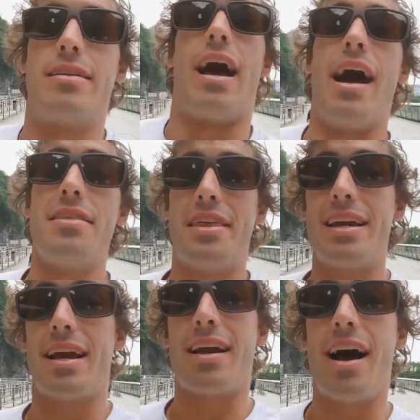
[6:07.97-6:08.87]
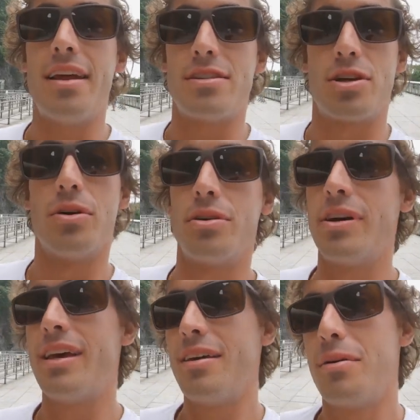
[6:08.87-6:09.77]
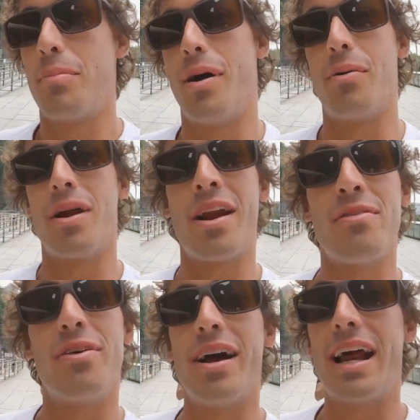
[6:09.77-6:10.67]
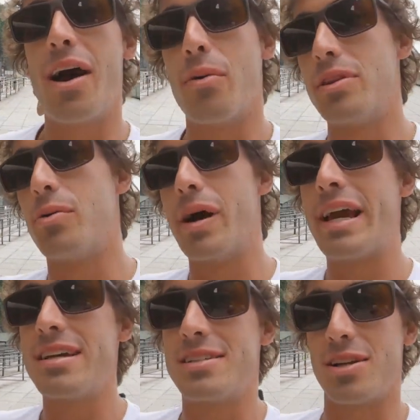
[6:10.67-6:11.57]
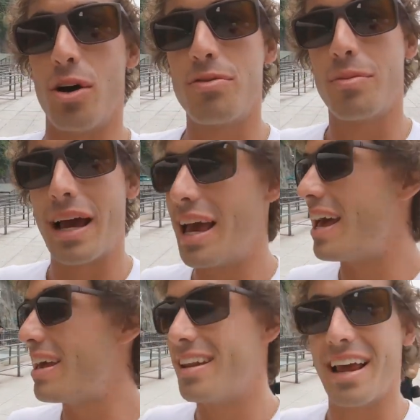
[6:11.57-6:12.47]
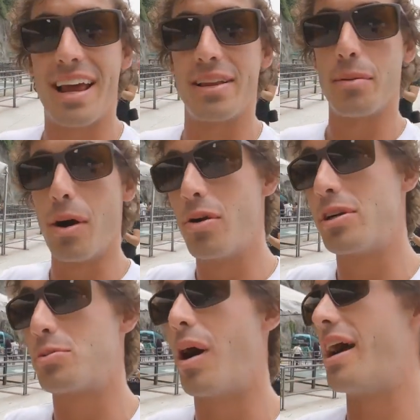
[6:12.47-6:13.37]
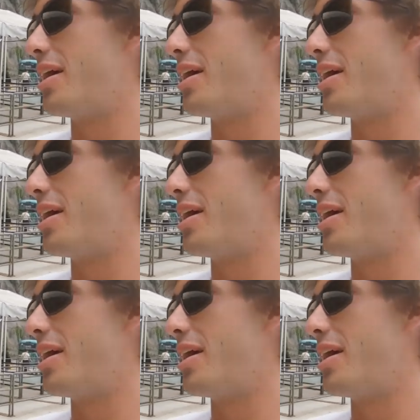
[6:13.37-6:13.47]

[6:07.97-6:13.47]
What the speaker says: I think I got it totally, but we're gonna find out when the wing is over my head and the motor's wide